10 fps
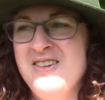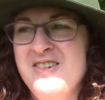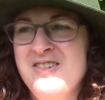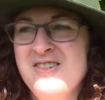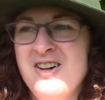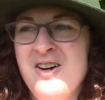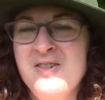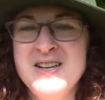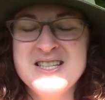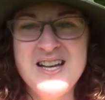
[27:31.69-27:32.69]
who
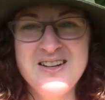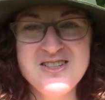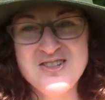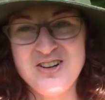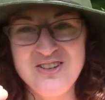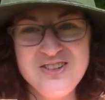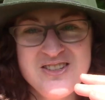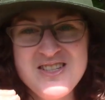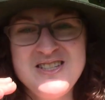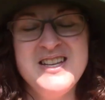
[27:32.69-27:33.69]
always kind of
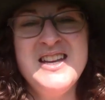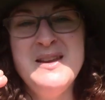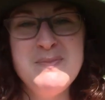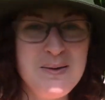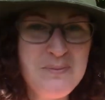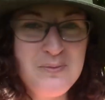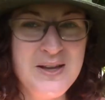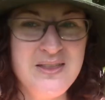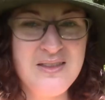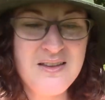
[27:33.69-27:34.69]
struggles to keep up with